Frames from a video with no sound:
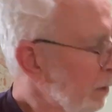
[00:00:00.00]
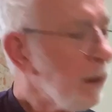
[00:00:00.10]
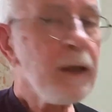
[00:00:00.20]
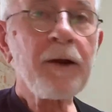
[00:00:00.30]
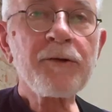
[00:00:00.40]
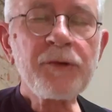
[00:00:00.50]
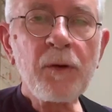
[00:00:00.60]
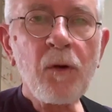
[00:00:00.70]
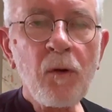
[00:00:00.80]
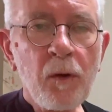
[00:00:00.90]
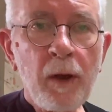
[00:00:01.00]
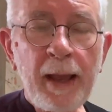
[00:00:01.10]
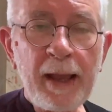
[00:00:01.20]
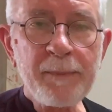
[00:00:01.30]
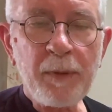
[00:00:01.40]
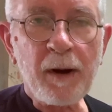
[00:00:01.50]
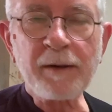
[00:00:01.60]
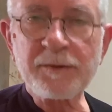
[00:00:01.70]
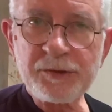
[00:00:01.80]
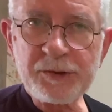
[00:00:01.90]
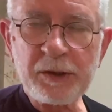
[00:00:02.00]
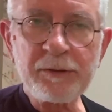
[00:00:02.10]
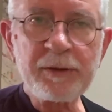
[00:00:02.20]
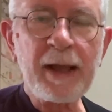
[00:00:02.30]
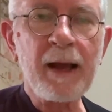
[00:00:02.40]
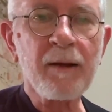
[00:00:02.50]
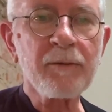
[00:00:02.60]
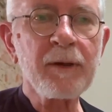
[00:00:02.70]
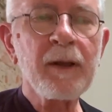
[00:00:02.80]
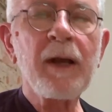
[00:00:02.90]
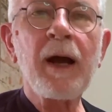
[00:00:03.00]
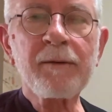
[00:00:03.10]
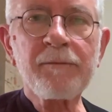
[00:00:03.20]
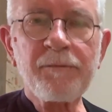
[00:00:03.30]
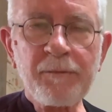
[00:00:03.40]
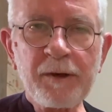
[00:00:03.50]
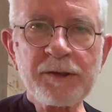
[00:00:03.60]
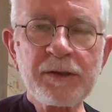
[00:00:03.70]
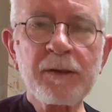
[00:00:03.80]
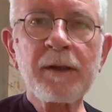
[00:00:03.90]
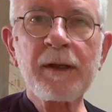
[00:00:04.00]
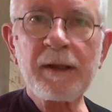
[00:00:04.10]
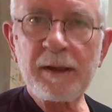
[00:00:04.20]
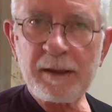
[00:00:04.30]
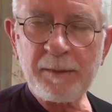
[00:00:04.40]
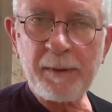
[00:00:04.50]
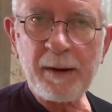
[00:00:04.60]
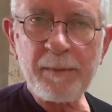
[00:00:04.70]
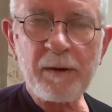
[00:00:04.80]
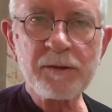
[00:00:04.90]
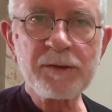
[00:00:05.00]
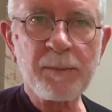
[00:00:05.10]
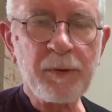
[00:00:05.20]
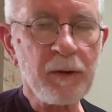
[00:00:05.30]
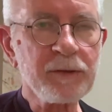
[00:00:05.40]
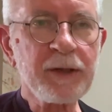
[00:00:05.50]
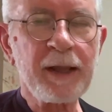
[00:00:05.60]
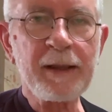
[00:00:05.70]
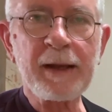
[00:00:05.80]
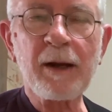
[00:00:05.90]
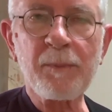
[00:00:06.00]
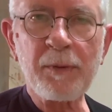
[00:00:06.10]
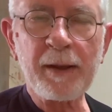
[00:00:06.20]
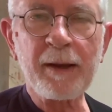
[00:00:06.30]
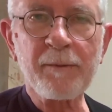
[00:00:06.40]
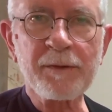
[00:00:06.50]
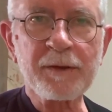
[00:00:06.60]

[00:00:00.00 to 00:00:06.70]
Here's the whole A part slowed down. First, the bare bones approach, and then I'll play it with the